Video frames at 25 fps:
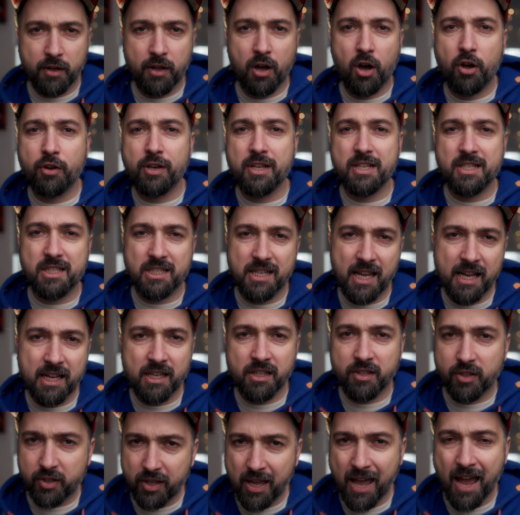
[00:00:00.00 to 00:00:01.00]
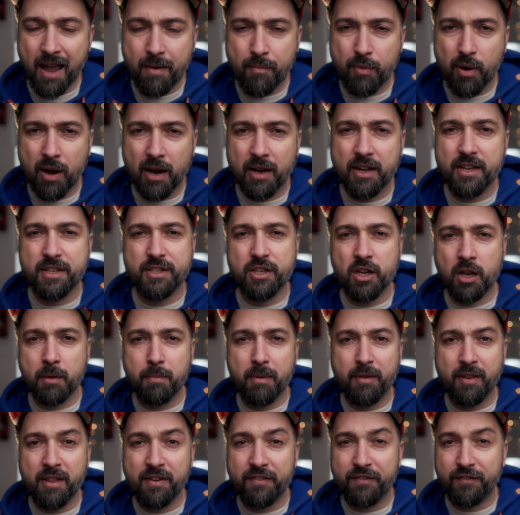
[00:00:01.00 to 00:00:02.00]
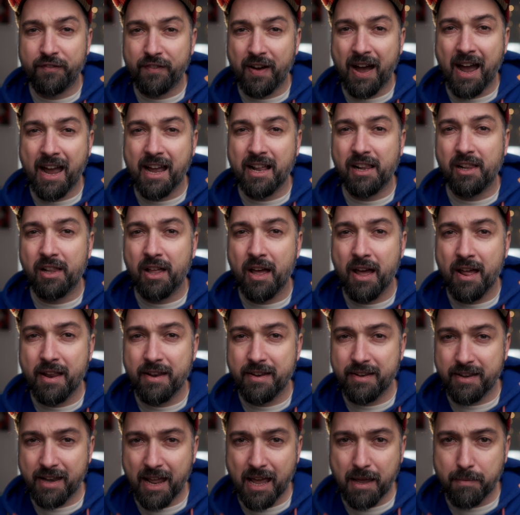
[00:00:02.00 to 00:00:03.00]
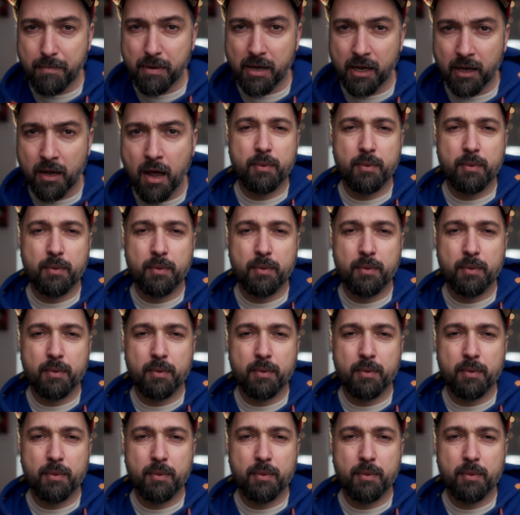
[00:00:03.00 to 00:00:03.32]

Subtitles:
on the second camera is going to be the file naming,